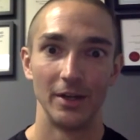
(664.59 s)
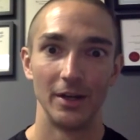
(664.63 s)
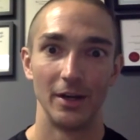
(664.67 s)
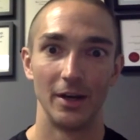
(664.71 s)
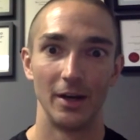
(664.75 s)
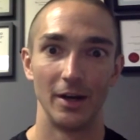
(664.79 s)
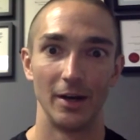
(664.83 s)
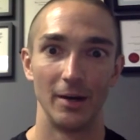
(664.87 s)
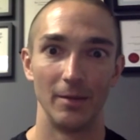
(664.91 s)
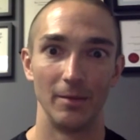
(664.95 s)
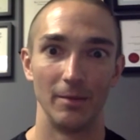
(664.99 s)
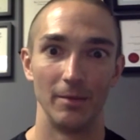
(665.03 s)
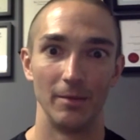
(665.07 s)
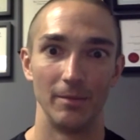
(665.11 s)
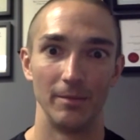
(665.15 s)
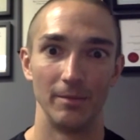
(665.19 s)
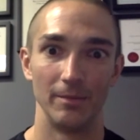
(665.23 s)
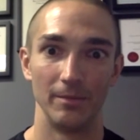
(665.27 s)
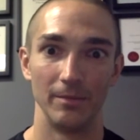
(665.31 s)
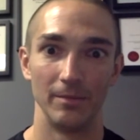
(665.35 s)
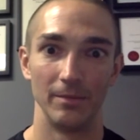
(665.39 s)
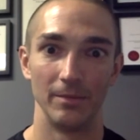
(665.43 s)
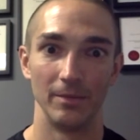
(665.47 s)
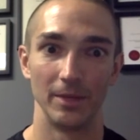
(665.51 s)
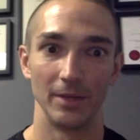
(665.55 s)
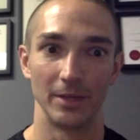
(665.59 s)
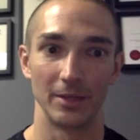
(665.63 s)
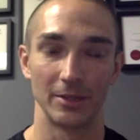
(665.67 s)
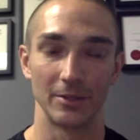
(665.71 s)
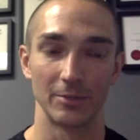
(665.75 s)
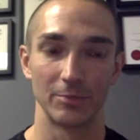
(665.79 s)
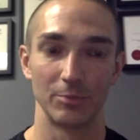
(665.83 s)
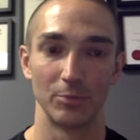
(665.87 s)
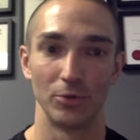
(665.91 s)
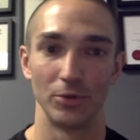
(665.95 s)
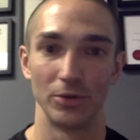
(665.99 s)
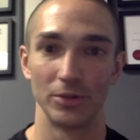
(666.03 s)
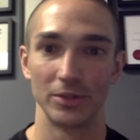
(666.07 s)
Like
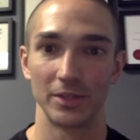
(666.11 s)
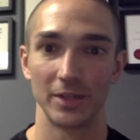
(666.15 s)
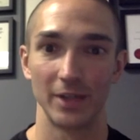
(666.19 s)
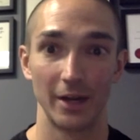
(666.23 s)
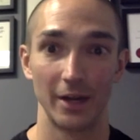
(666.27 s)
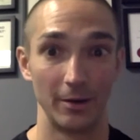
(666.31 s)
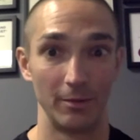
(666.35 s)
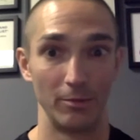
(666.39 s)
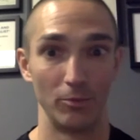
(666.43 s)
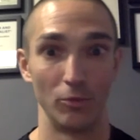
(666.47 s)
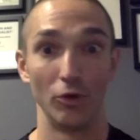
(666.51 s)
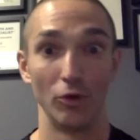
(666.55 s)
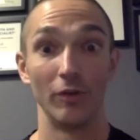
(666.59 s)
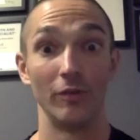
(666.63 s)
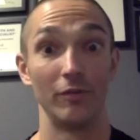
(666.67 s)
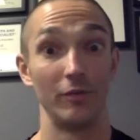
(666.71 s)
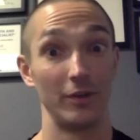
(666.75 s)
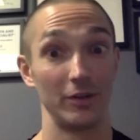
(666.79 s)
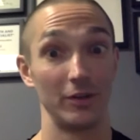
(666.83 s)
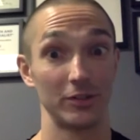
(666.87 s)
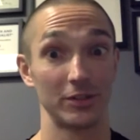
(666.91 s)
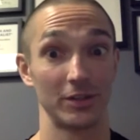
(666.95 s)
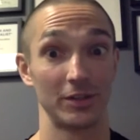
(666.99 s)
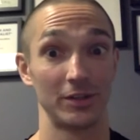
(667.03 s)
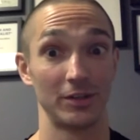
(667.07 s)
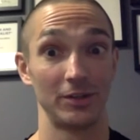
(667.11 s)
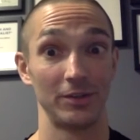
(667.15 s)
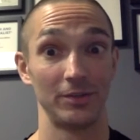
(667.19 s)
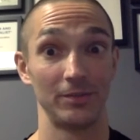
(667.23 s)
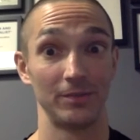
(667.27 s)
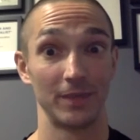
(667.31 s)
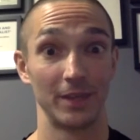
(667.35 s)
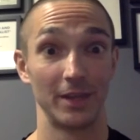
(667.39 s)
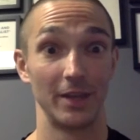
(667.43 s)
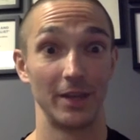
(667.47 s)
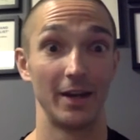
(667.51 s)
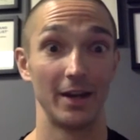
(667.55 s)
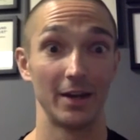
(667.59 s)
sports that are more
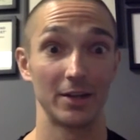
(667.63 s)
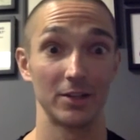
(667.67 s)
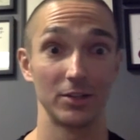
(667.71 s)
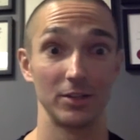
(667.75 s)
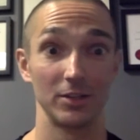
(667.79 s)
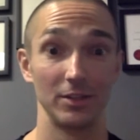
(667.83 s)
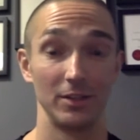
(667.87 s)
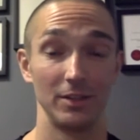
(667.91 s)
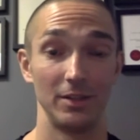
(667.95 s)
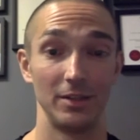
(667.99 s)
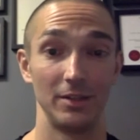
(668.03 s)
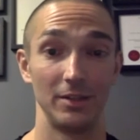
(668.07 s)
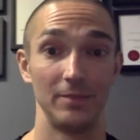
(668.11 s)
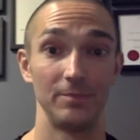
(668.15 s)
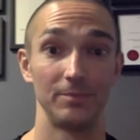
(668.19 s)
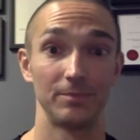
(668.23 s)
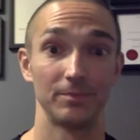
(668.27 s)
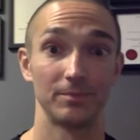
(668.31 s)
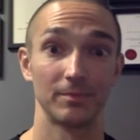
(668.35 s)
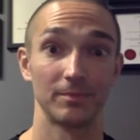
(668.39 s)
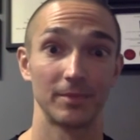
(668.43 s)
versatile, it actually